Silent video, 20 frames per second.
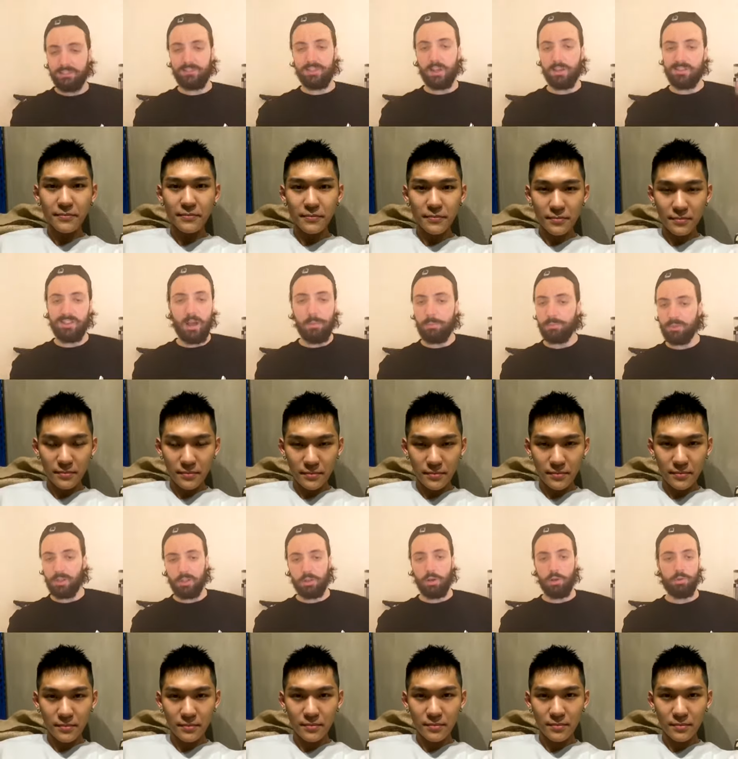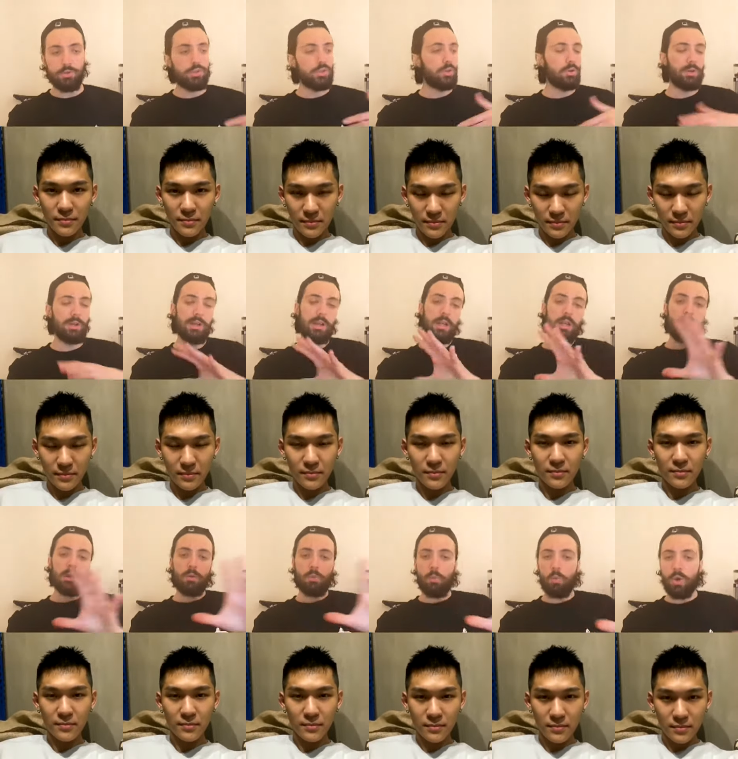Speaker 1: type of technology, or
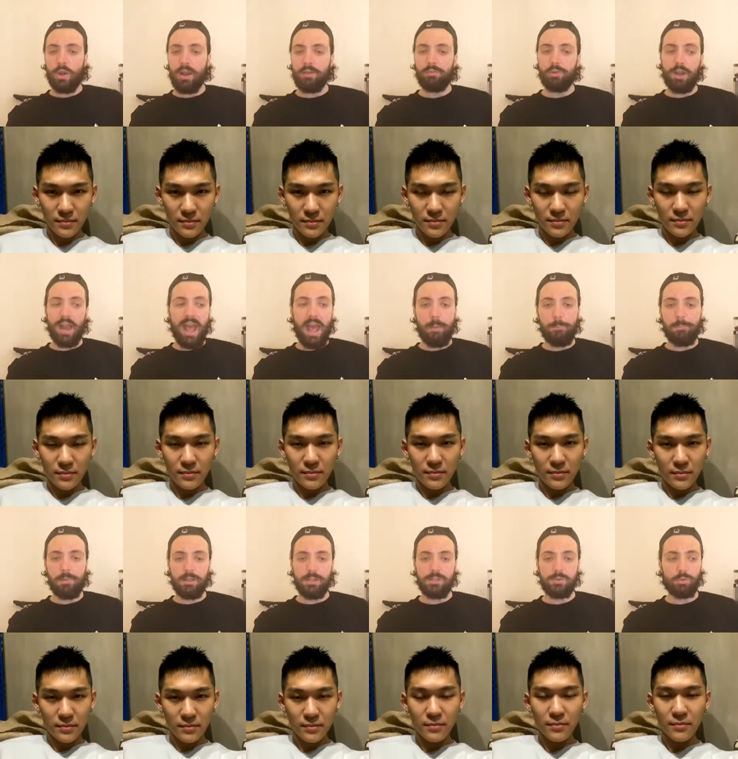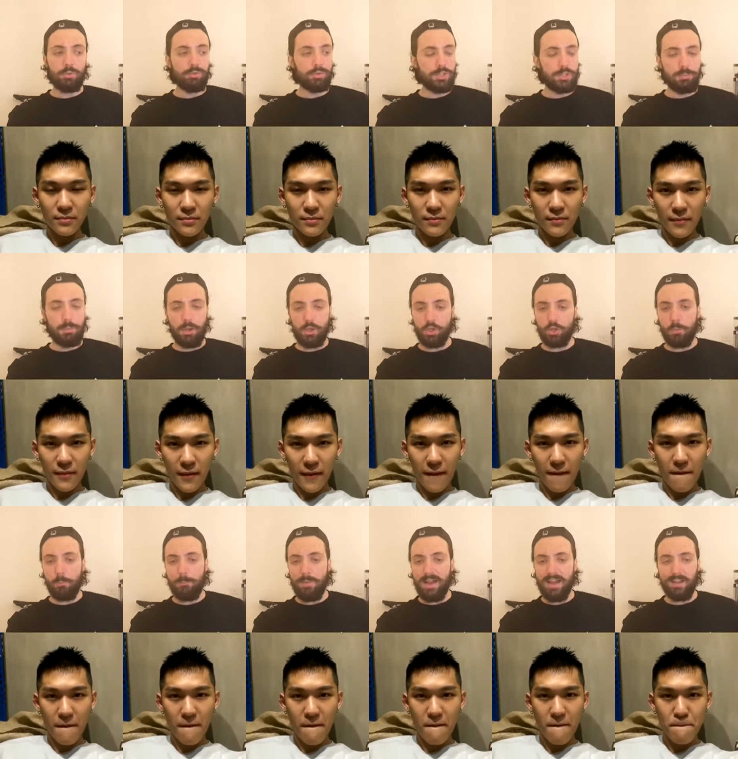whatever happens with
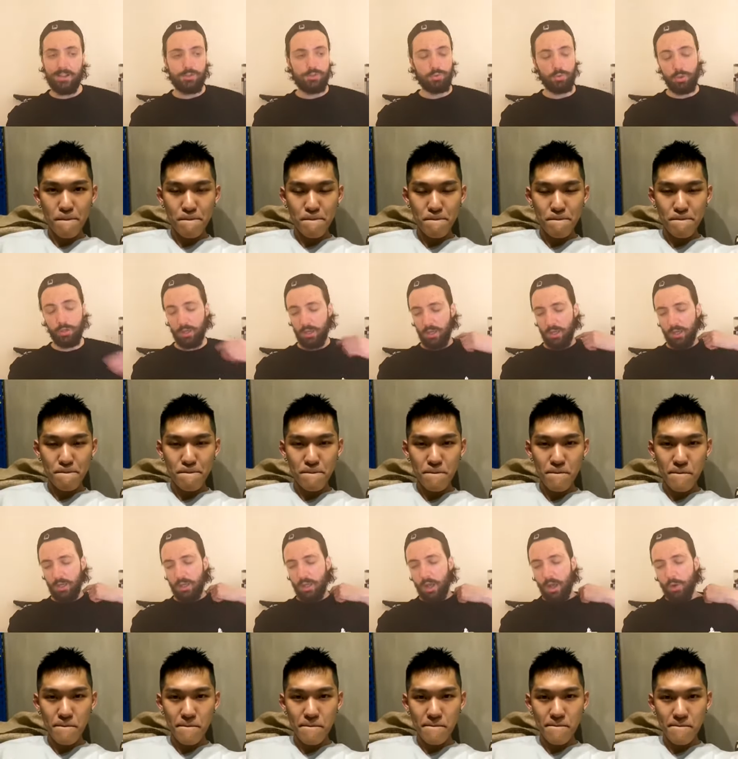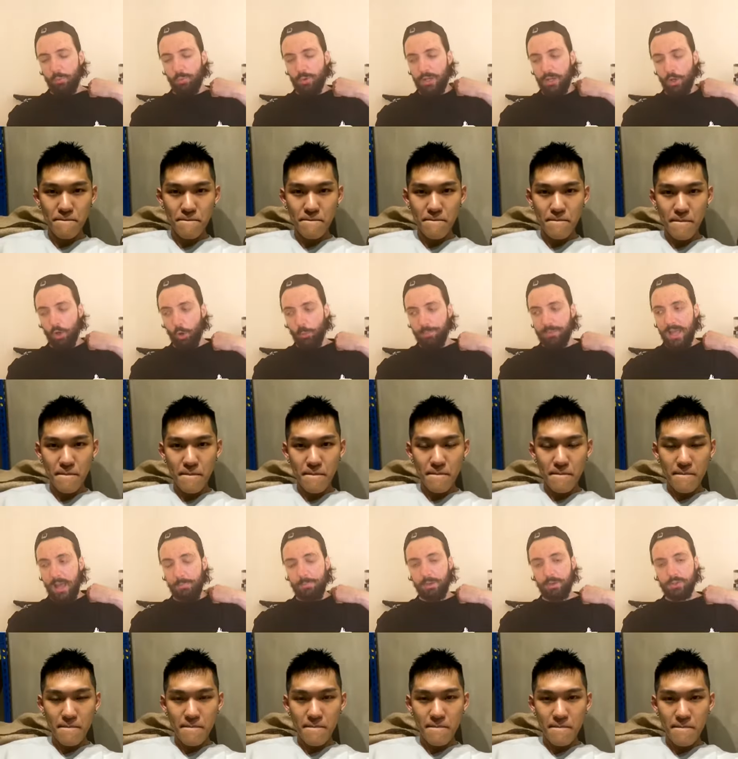special mugs. Or I really hope
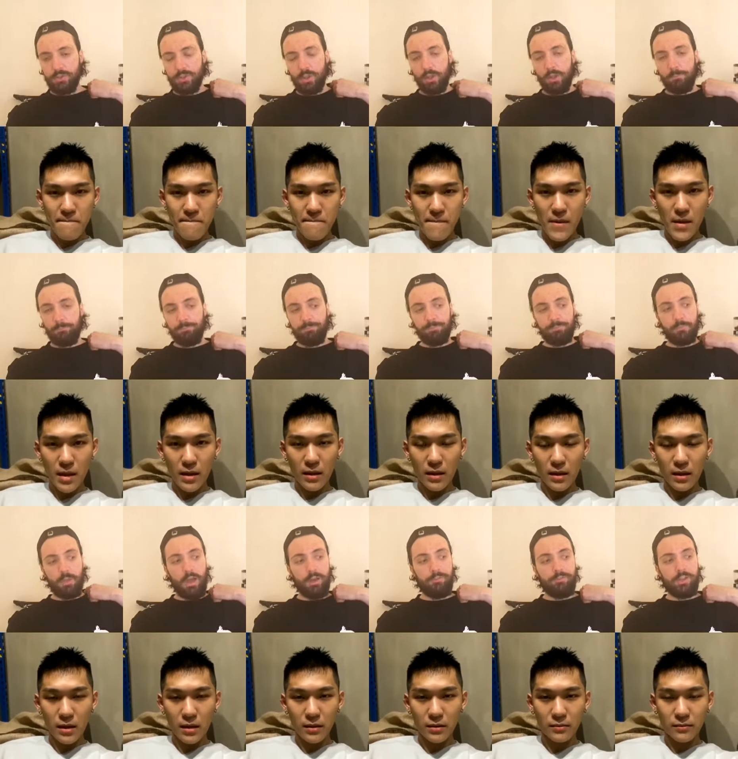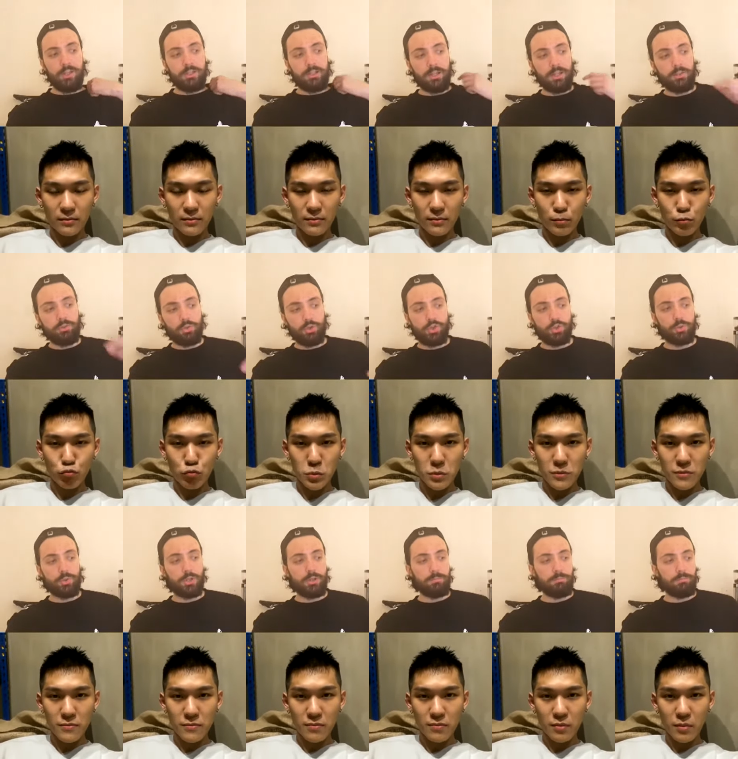that because I think the
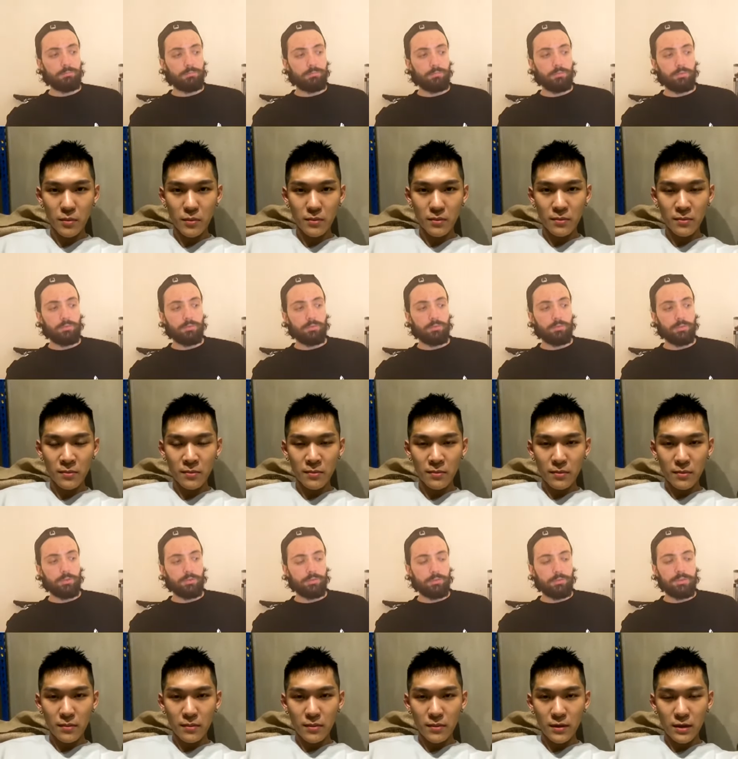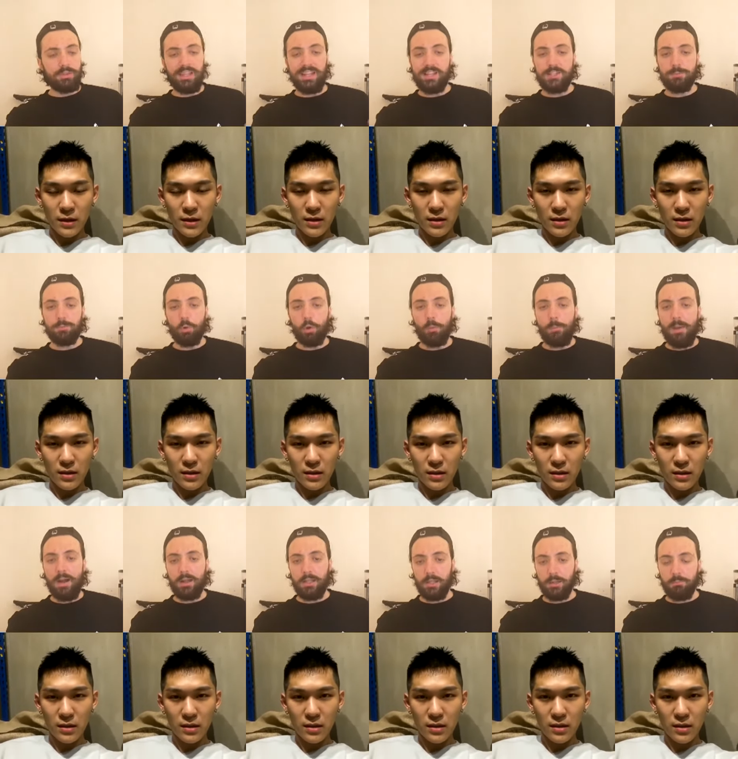industry needs more
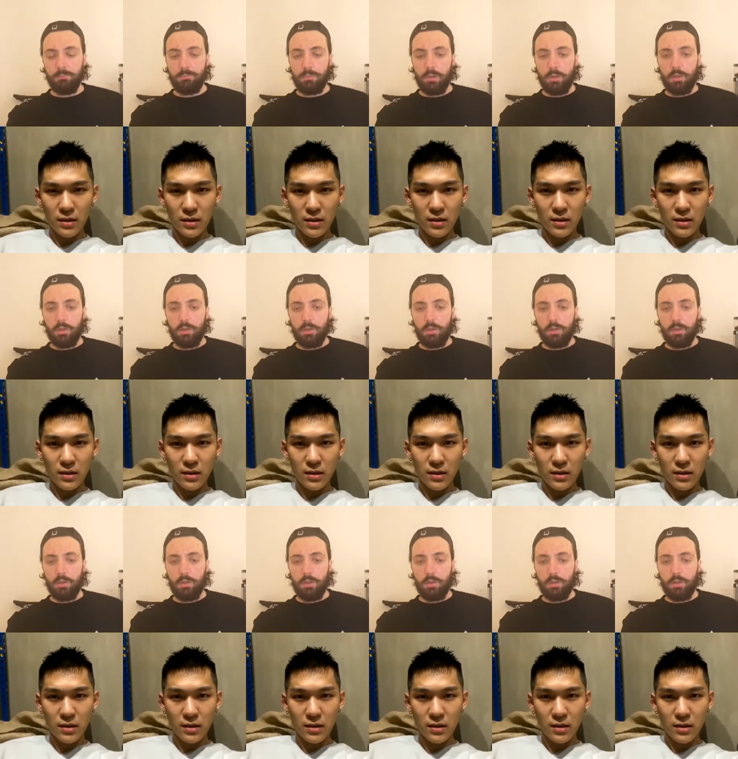money.